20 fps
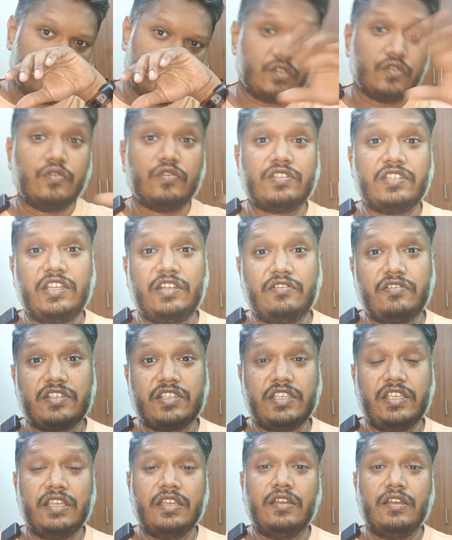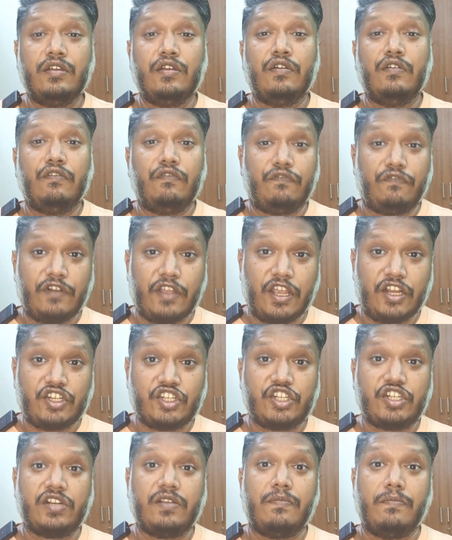So citrusy,
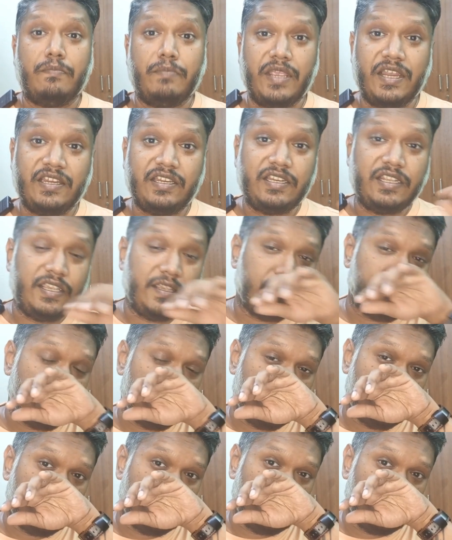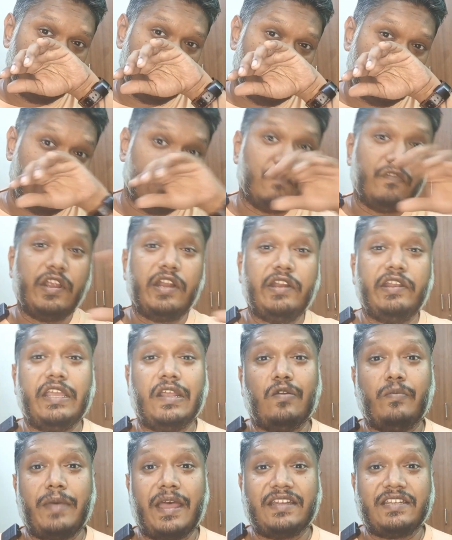fresh, minty,
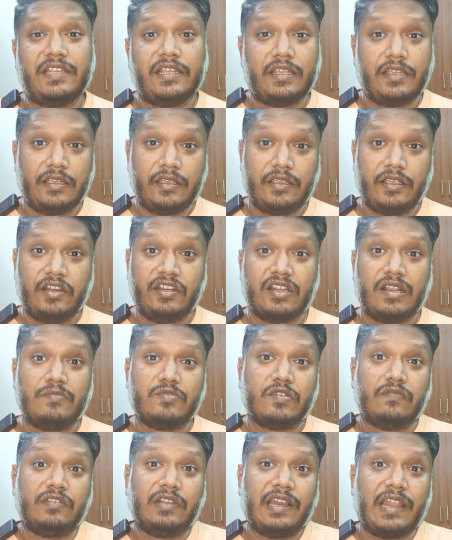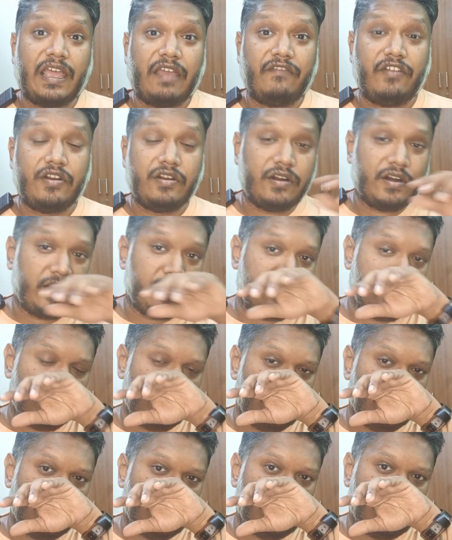very aromatic in terms of the lavender.
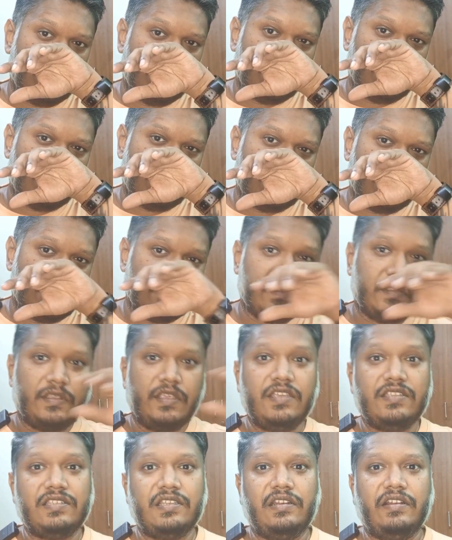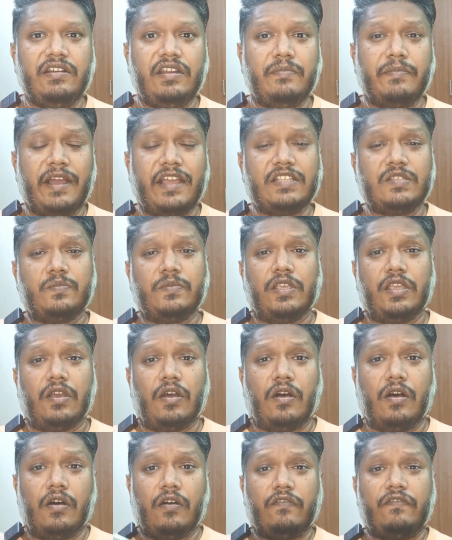Easily reminds
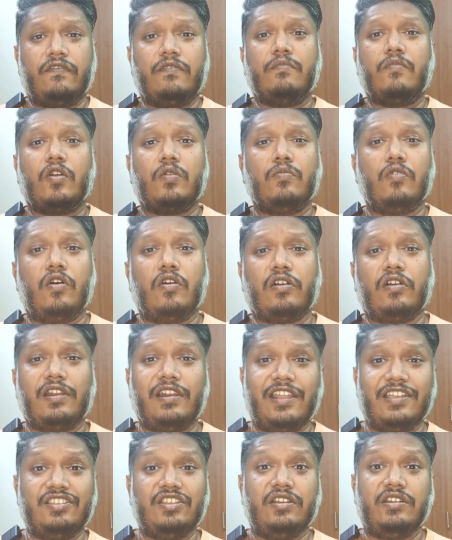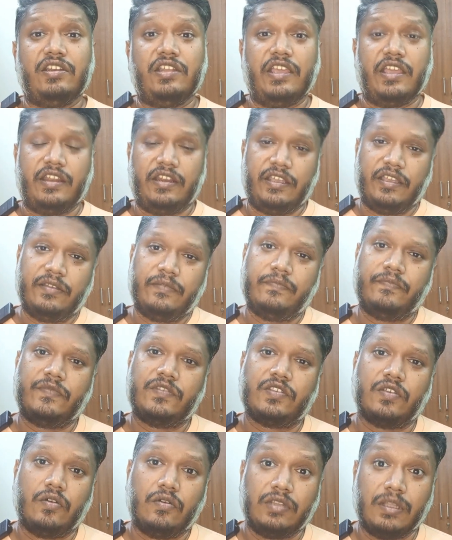me of Montblanc Legend DNA.
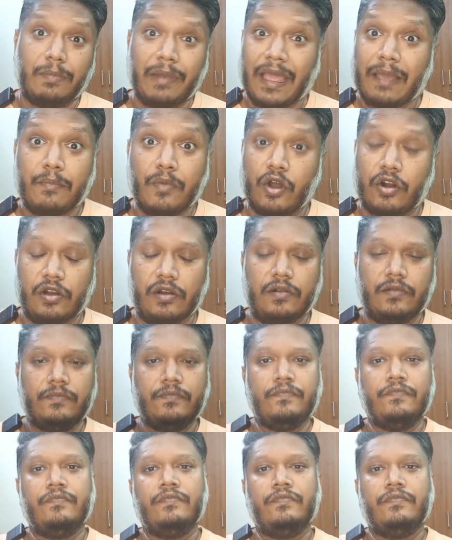So the black bottle.